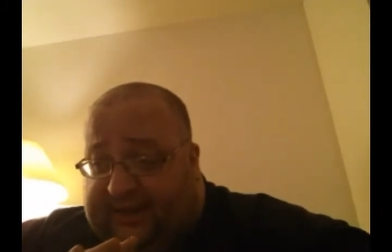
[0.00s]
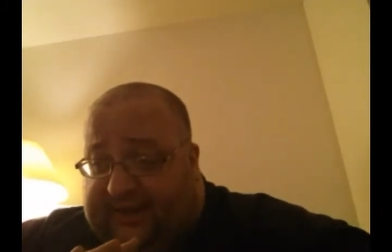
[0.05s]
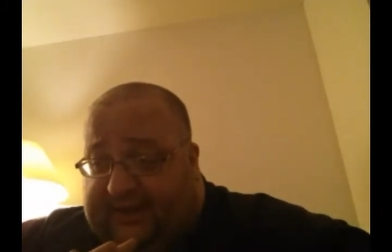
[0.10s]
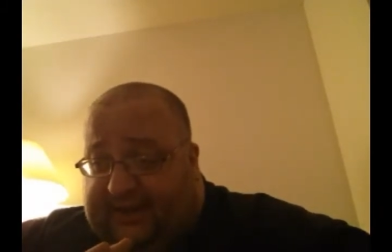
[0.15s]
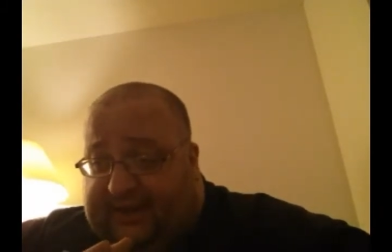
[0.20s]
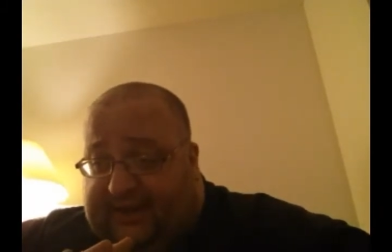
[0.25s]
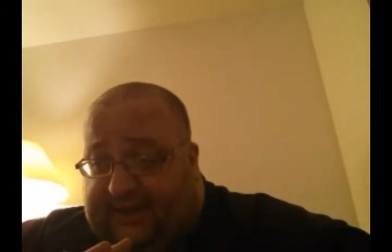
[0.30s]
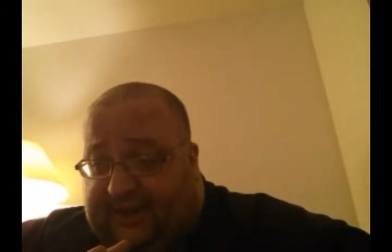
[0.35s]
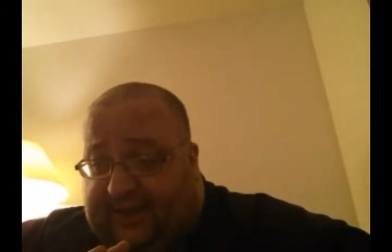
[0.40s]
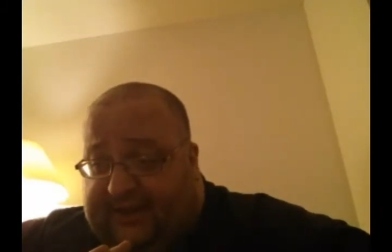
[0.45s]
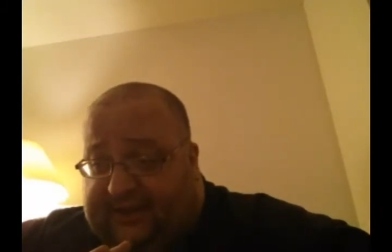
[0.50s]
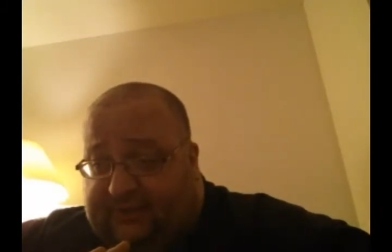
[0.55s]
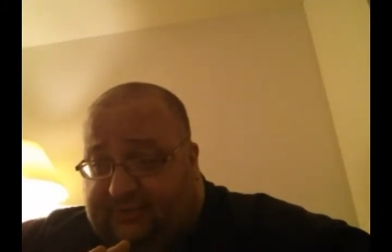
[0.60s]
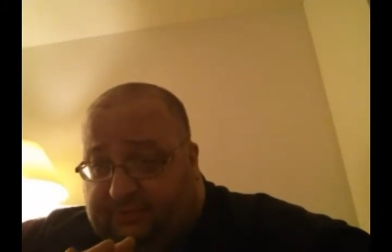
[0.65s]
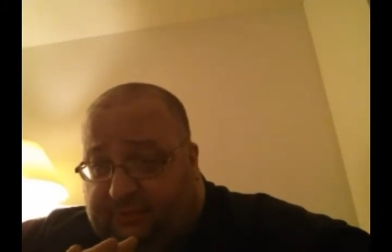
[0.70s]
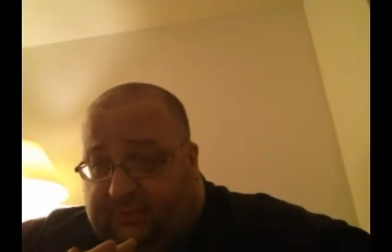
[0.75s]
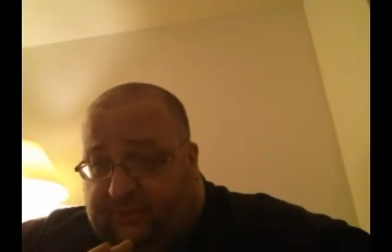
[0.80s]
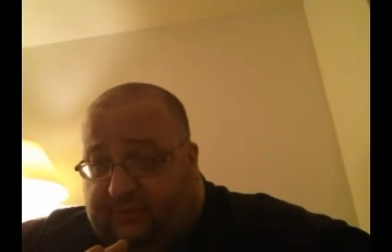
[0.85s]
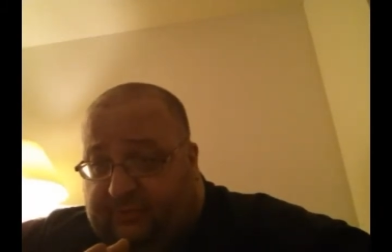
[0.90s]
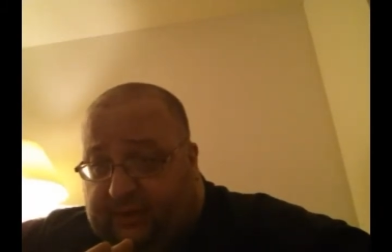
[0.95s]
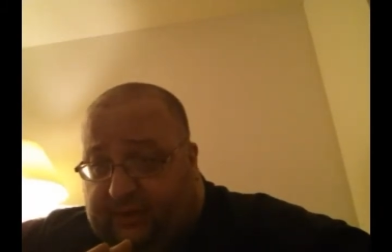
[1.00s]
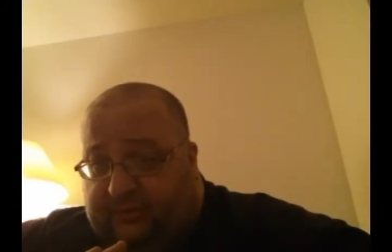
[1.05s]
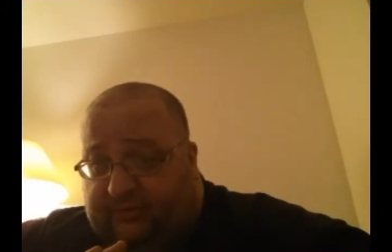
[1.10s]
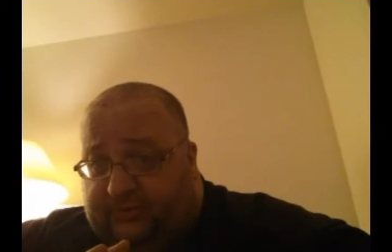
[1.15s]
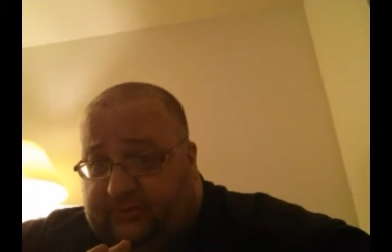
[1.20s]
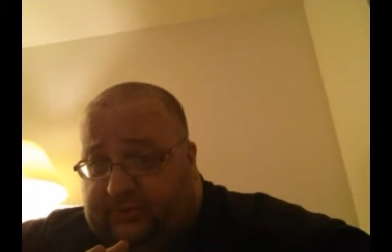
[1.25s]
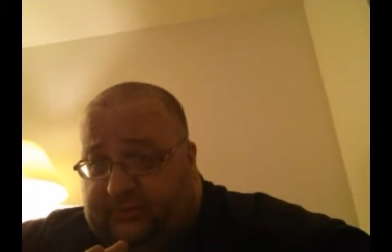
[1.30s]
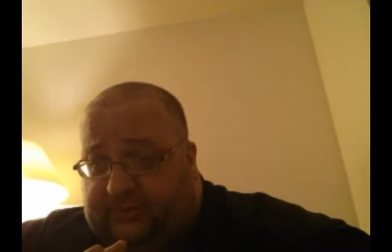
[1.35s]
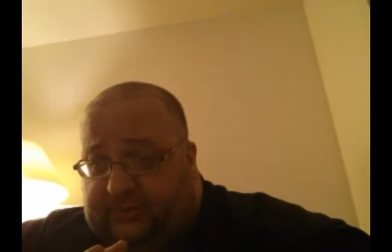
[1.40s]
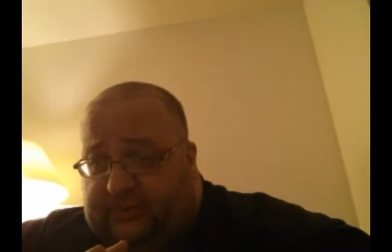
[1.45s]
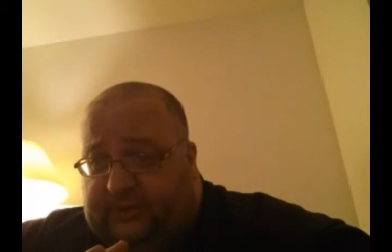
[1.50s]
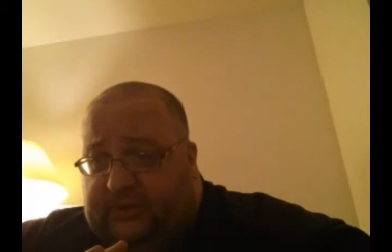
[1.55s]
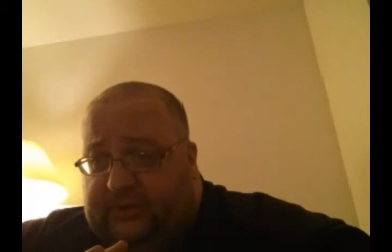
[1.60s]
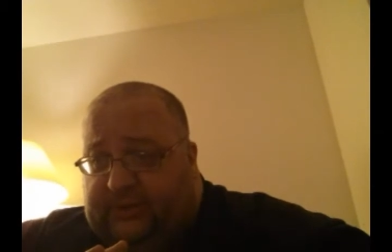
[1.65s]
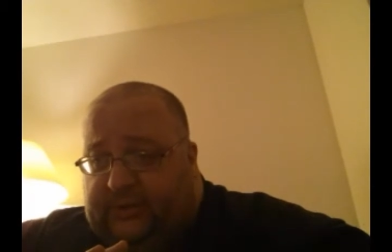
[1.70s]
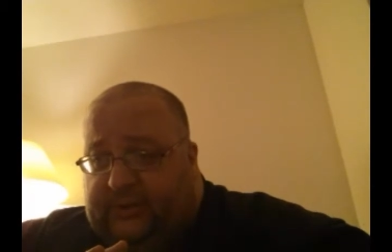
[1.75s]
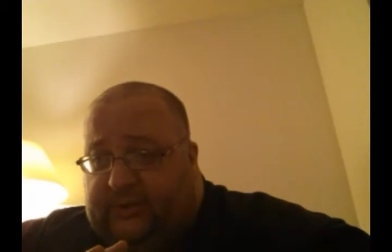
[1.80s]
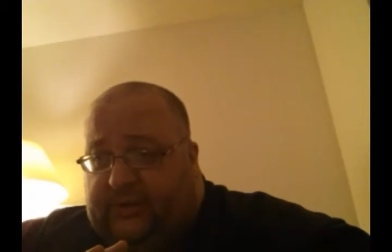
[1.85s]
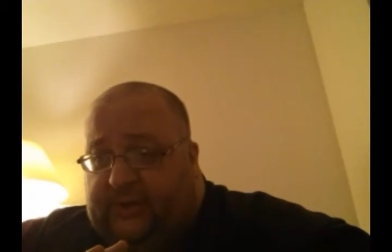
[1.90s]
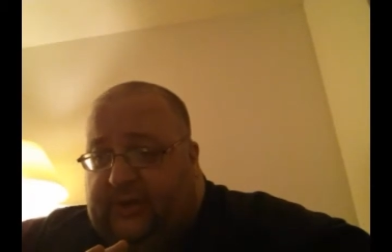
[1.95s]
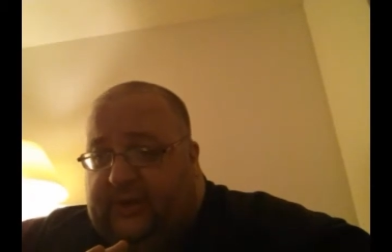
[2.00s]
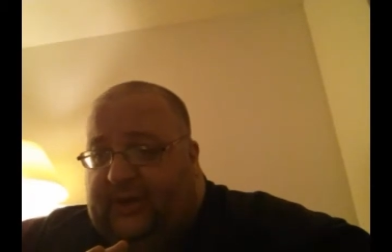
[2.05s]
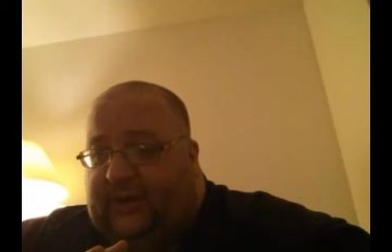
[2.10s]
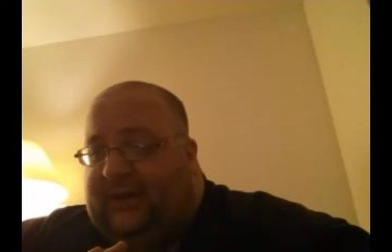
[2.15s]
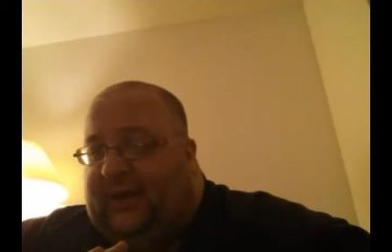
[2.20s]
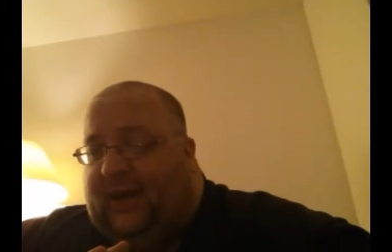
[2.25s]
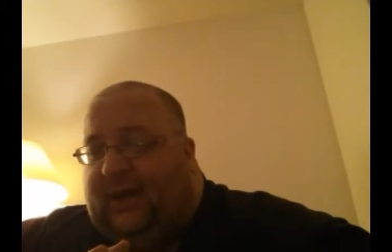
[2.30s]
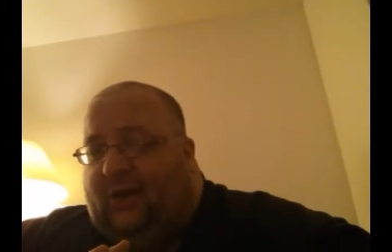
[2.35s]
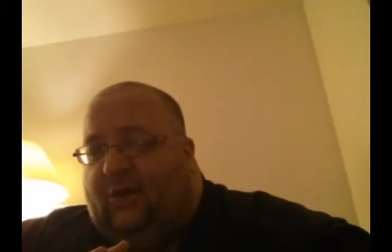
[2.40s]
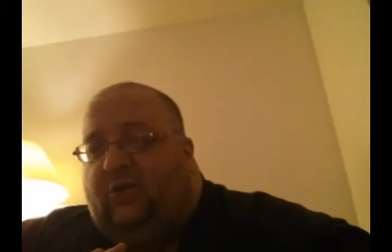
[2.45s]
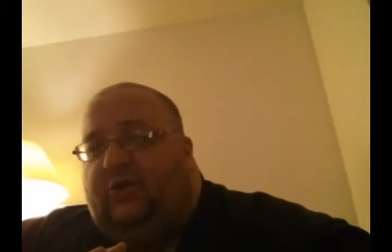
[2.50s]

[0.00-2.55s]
a kick ass promo. Not